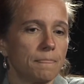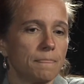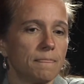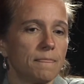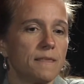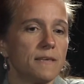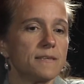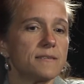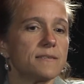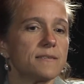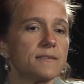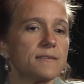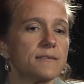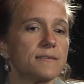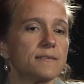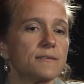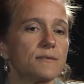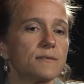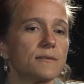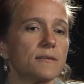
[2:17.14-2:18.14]
this
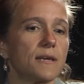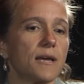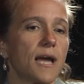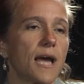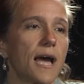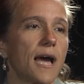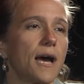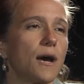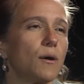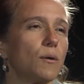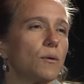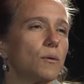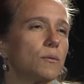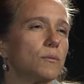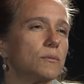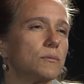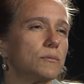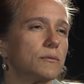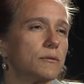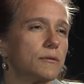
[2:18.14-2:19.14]
is how
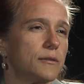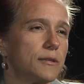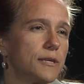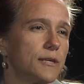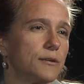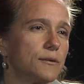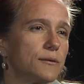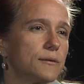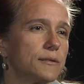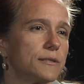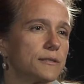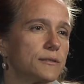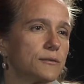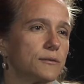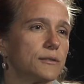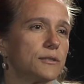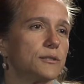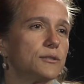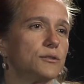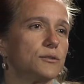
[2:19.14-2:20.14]
theater is
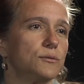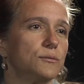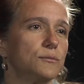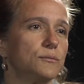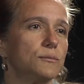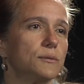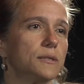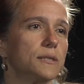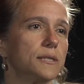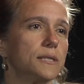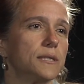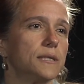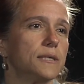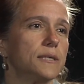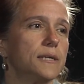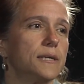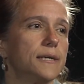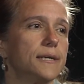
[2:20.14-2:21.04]
going to really